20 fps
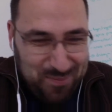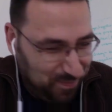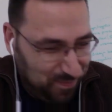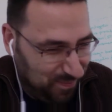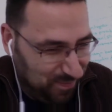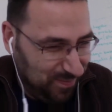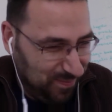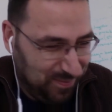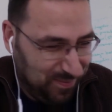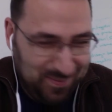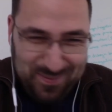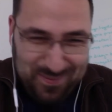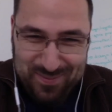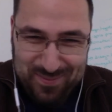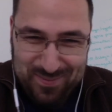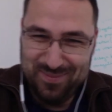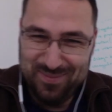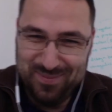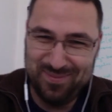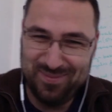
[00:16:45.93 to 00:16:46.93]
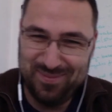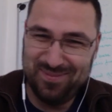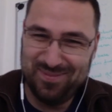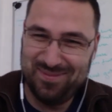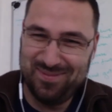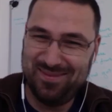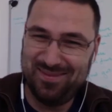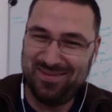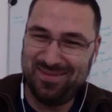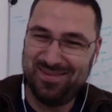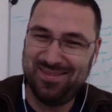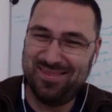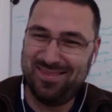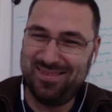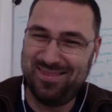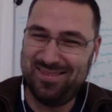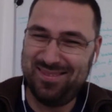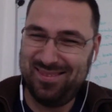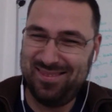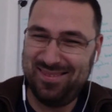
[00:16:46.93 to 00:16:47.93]
But I think we
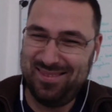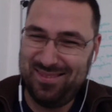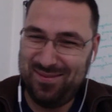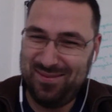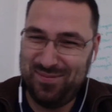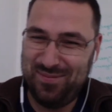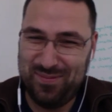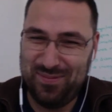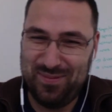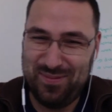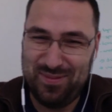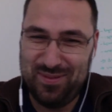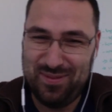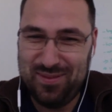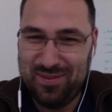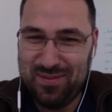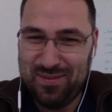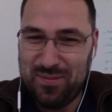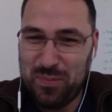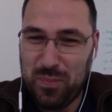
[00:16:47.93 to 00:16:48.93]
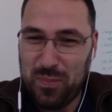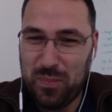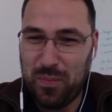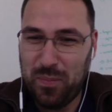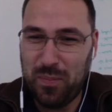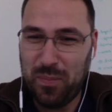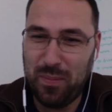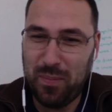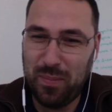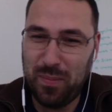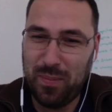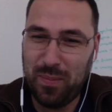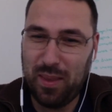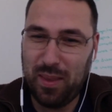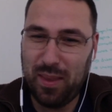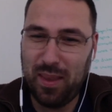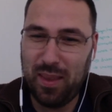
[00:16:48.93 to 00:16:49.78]
don't even consider the possibility anymore